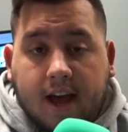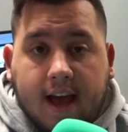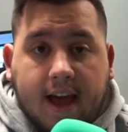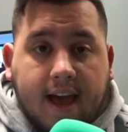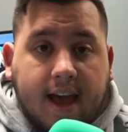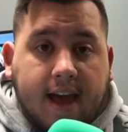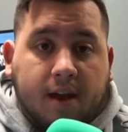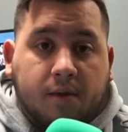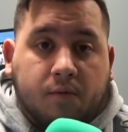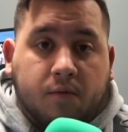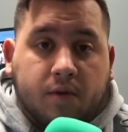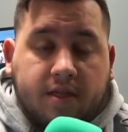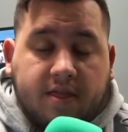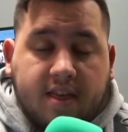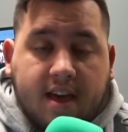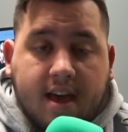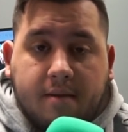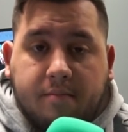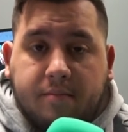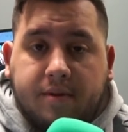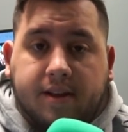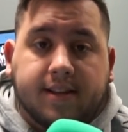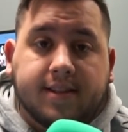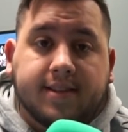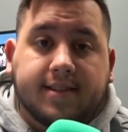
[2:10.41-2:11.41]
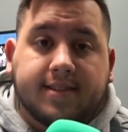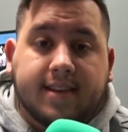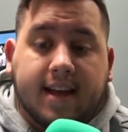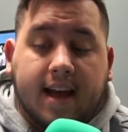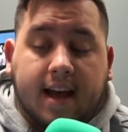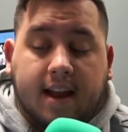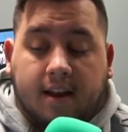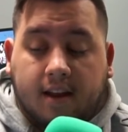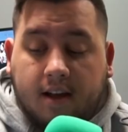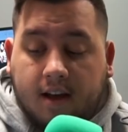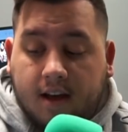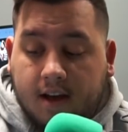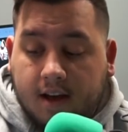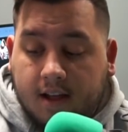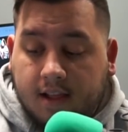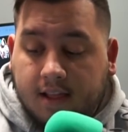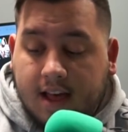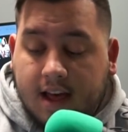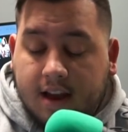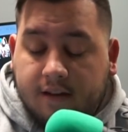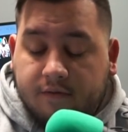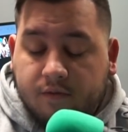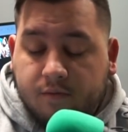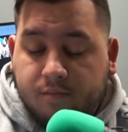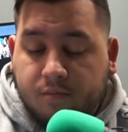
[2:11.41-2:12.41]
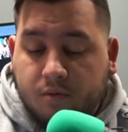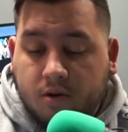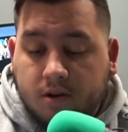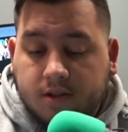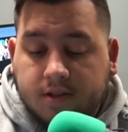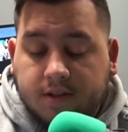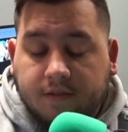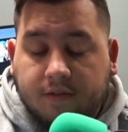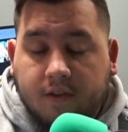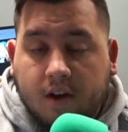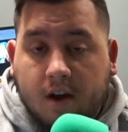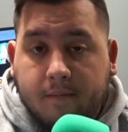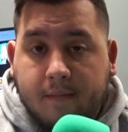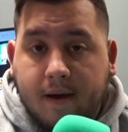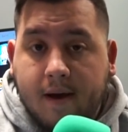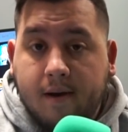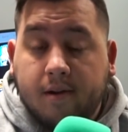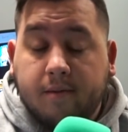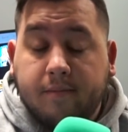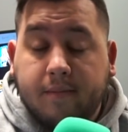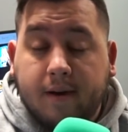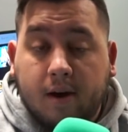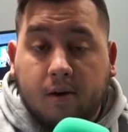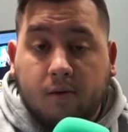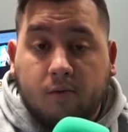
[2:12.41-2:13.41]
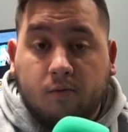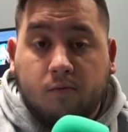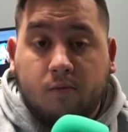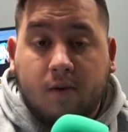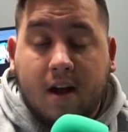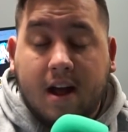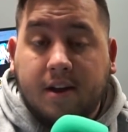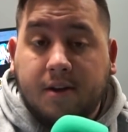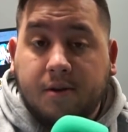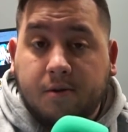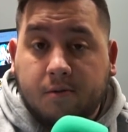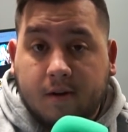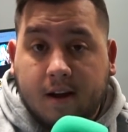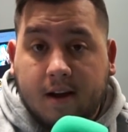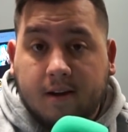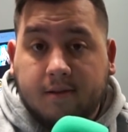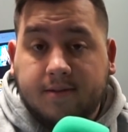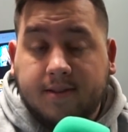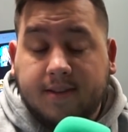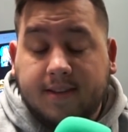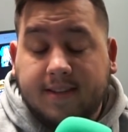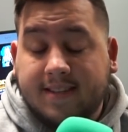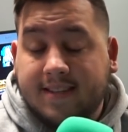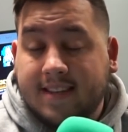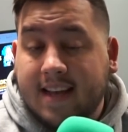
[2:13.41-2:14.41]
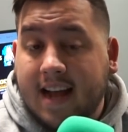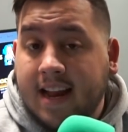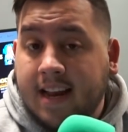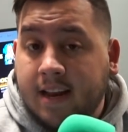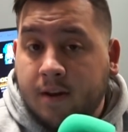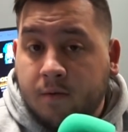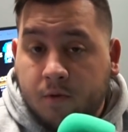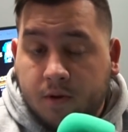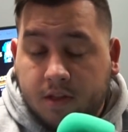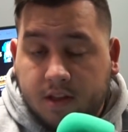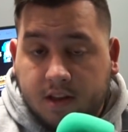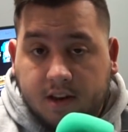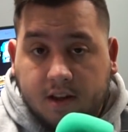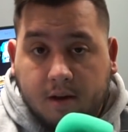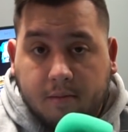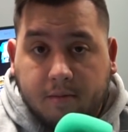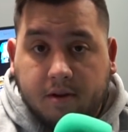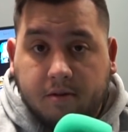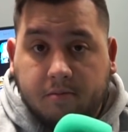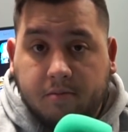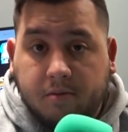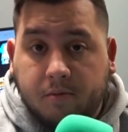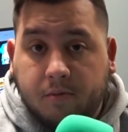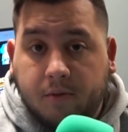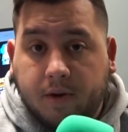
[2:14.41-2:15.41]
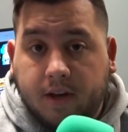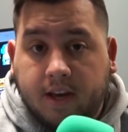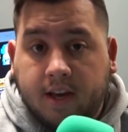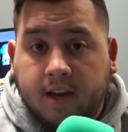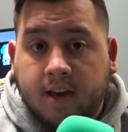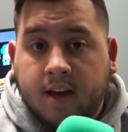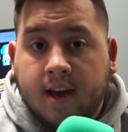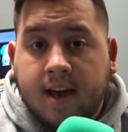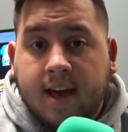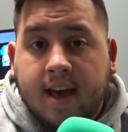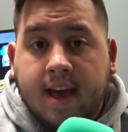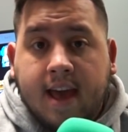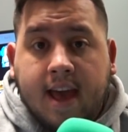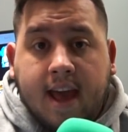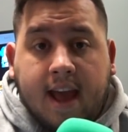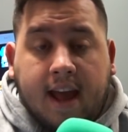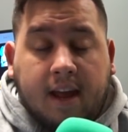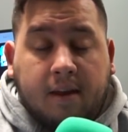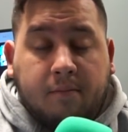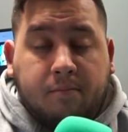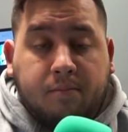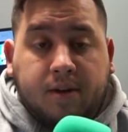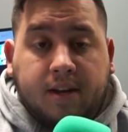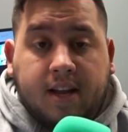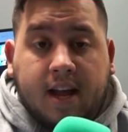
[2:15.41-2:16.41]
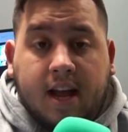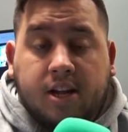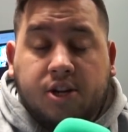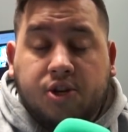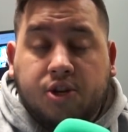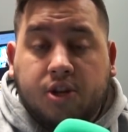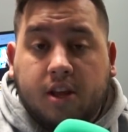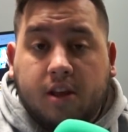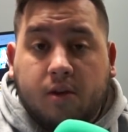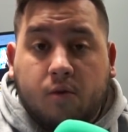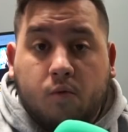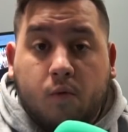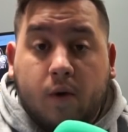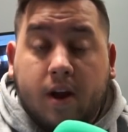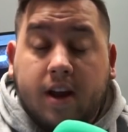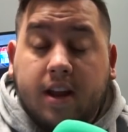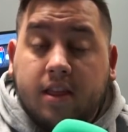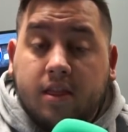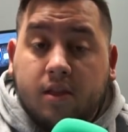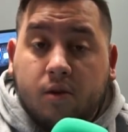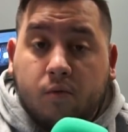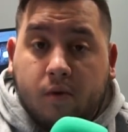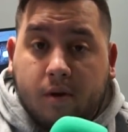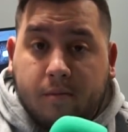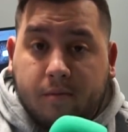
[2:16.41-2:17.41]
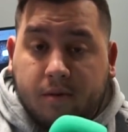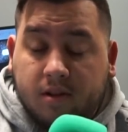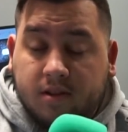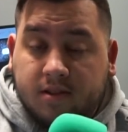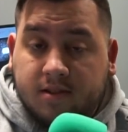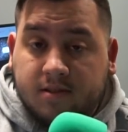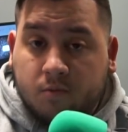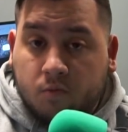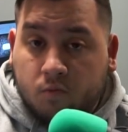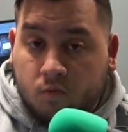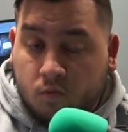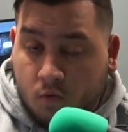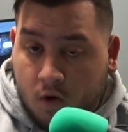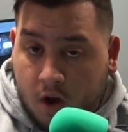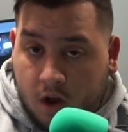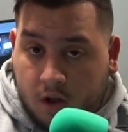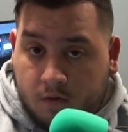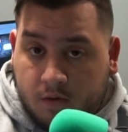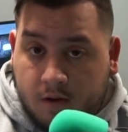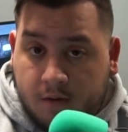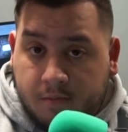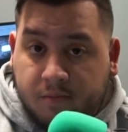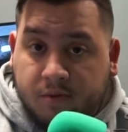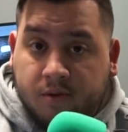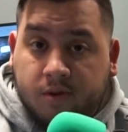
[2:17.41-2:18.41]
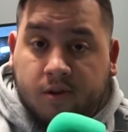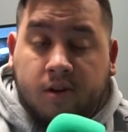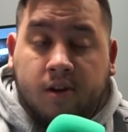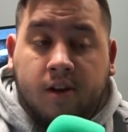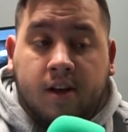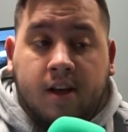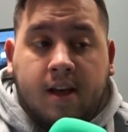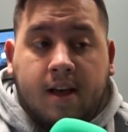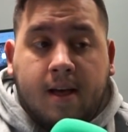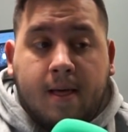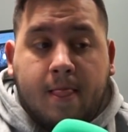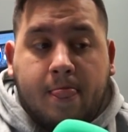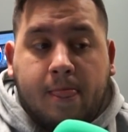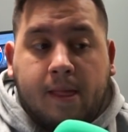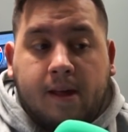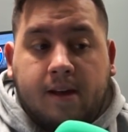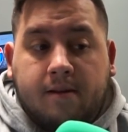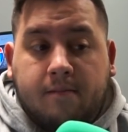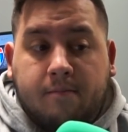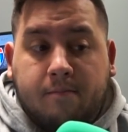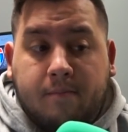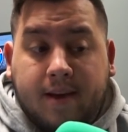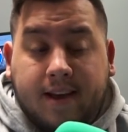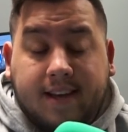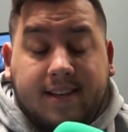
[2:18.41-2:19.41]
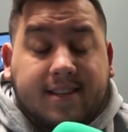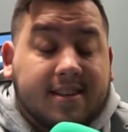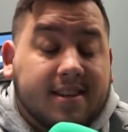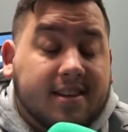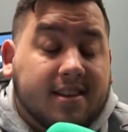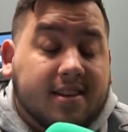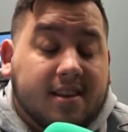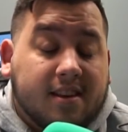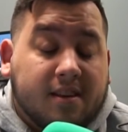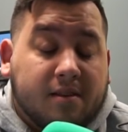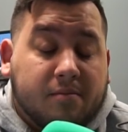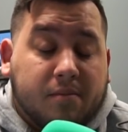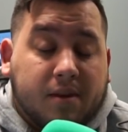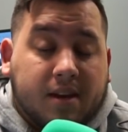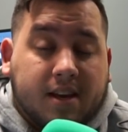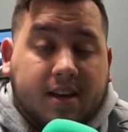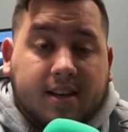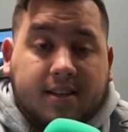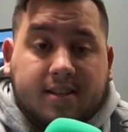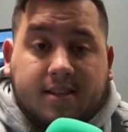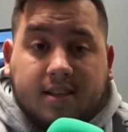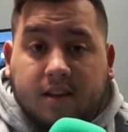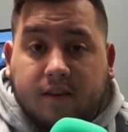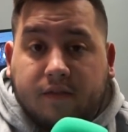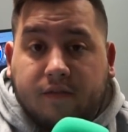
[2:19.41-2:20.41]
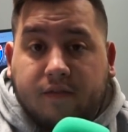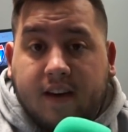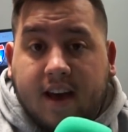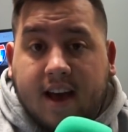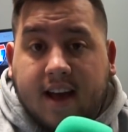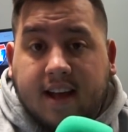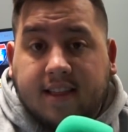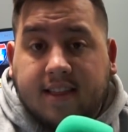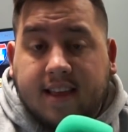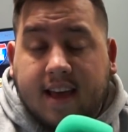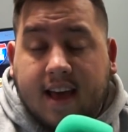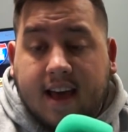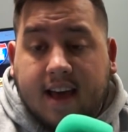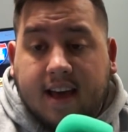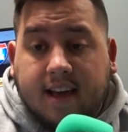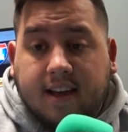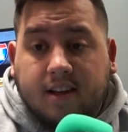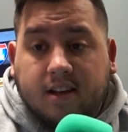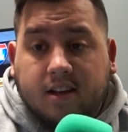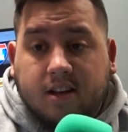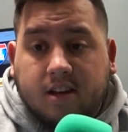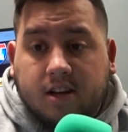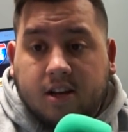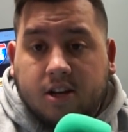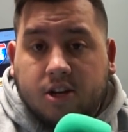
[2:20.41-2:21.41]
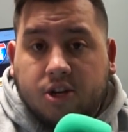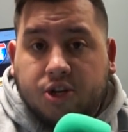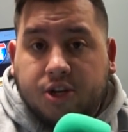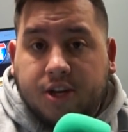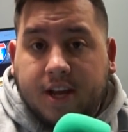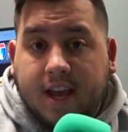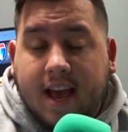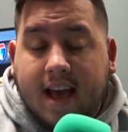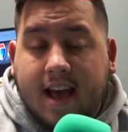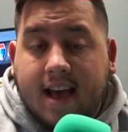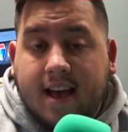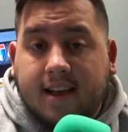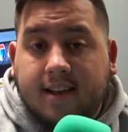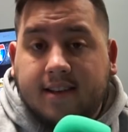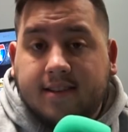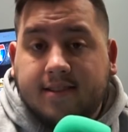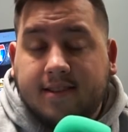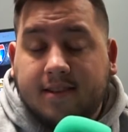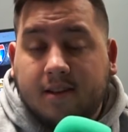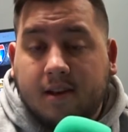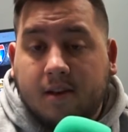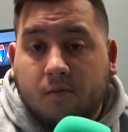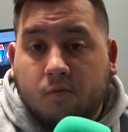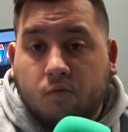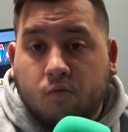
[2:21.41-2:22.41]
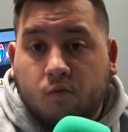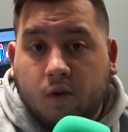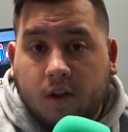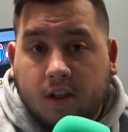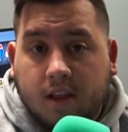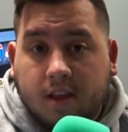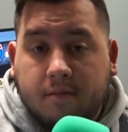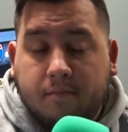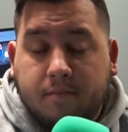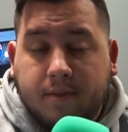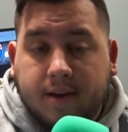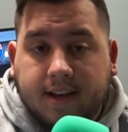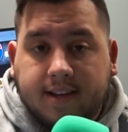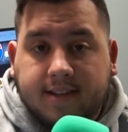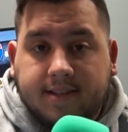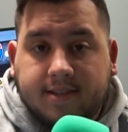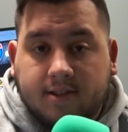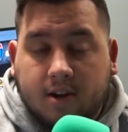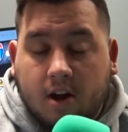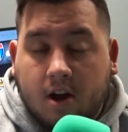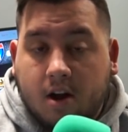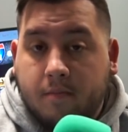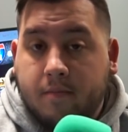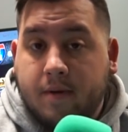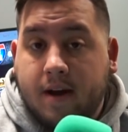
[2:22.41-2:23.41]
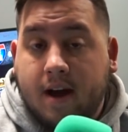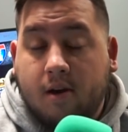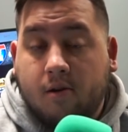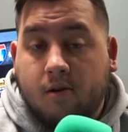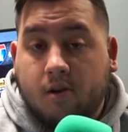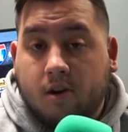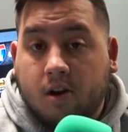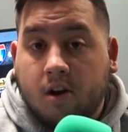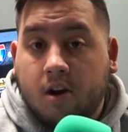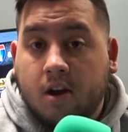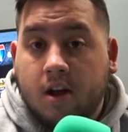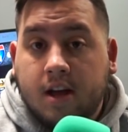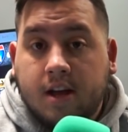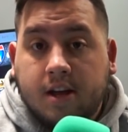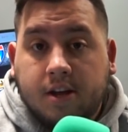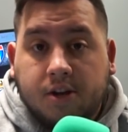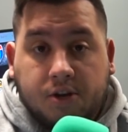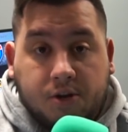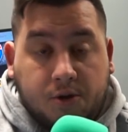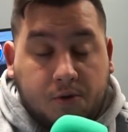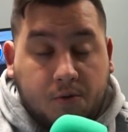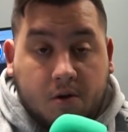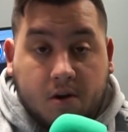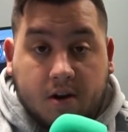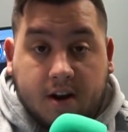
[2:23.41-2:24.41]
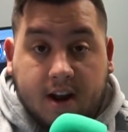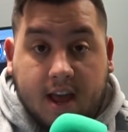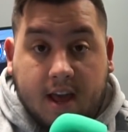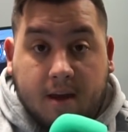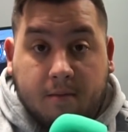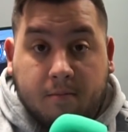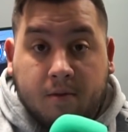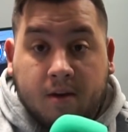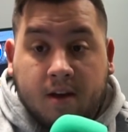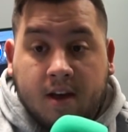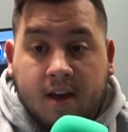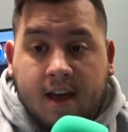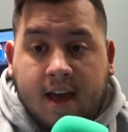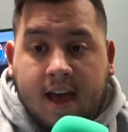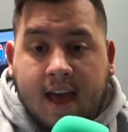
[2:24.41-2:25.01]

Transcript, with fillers: And with that being said, a lot of reports have come out about Ronda Rousey signing with the WWE and potentially winning the Women's Royal Rumble basically because of the fact that she has really big star power to her name.